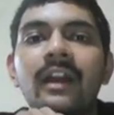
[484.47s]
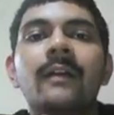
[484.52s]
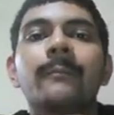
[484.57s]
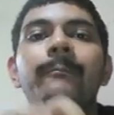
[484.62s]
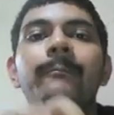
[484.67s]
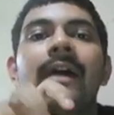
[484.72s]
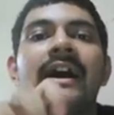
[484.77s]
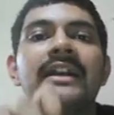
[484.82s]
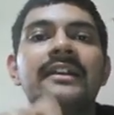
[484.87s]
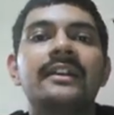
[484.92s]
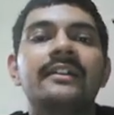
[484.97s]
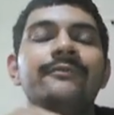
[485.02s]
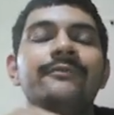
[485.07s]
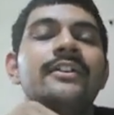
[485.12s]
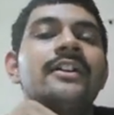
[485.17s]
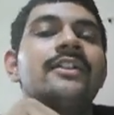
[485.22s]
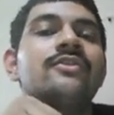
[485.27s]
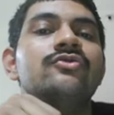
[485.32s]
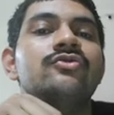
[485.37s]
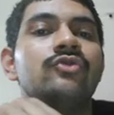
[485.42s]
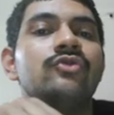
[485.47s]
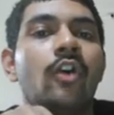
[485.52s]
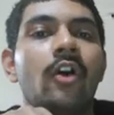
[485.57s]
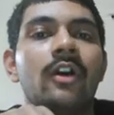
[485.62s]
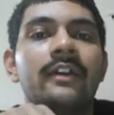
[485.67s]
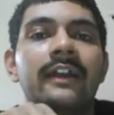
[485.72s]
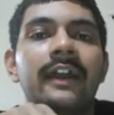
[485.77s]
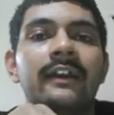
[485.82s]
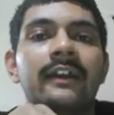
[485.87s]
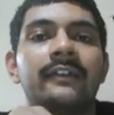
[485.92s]
But if it is
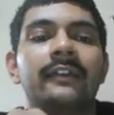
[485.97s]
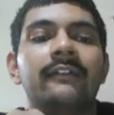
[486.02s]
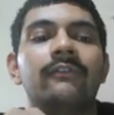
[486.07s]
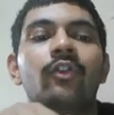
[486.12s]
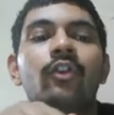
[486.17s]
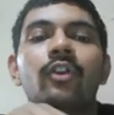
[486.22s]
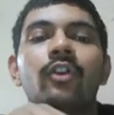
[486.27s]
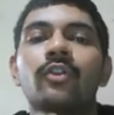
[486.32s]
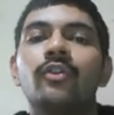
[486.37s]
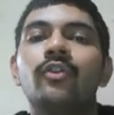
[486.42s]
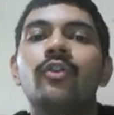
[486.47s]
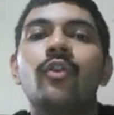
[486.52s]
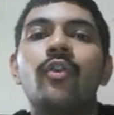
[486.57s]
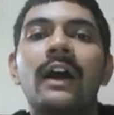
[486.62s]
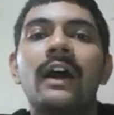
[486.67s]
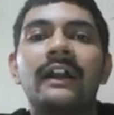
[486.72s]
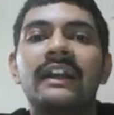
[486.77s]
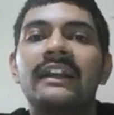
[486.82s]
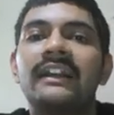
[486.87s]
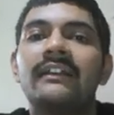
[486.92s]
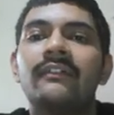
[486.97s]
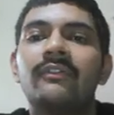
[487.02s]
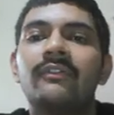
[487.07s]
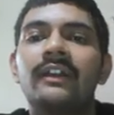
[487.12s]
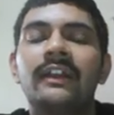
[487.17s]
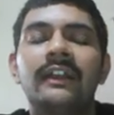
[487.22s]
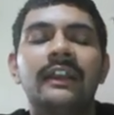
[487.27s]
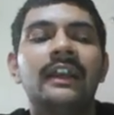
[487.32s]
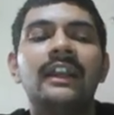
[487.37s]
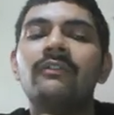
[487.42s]
not active or low active,
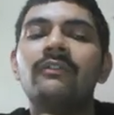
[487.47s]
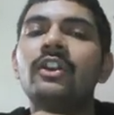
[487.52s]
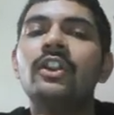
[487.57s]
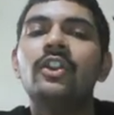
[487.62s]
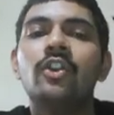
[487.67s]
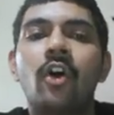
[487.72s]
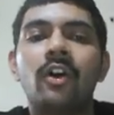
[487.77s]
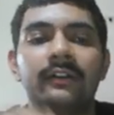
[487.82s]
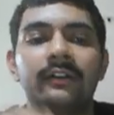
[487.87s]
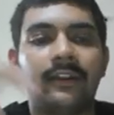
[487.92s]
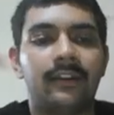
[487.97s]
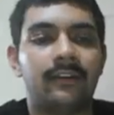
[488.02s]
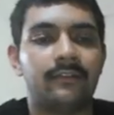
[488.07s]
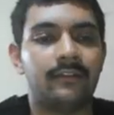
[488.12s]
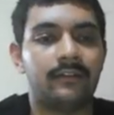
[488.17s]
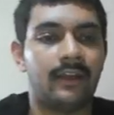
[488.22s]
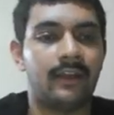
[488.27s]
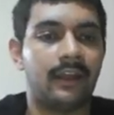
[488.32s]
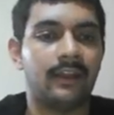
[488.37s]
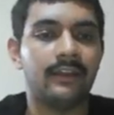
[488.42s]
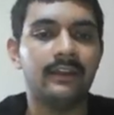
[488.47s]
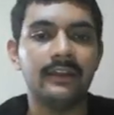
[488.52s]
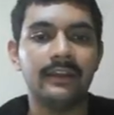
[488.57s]
it will not take the dye.